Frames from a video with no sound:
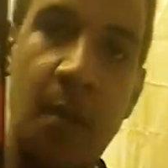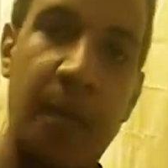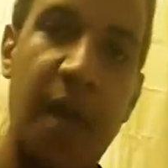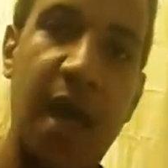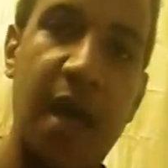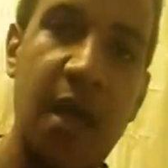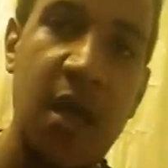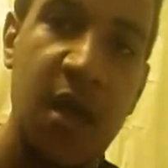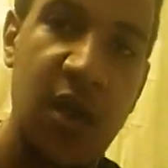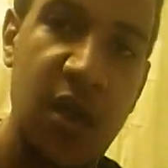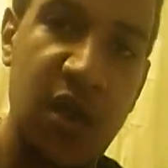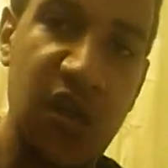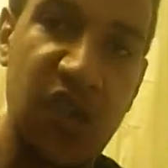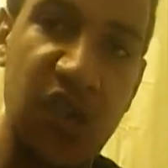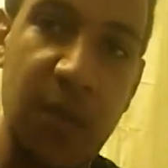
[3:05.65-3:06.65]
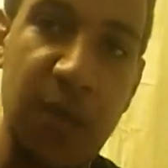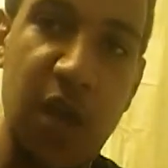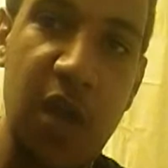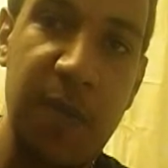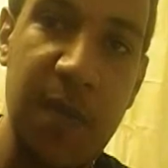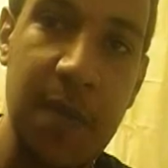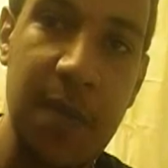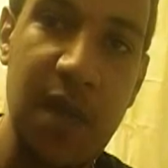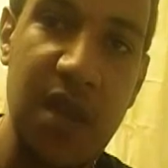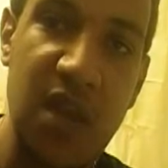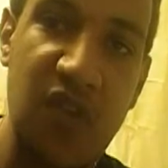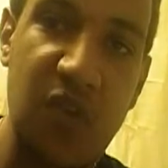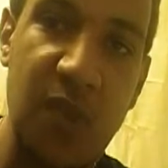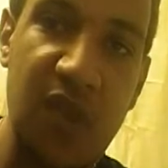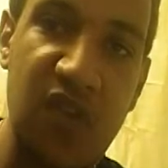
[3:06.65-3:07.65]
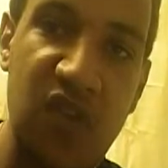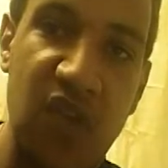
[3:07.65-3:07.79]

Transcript: But there's some good people in this one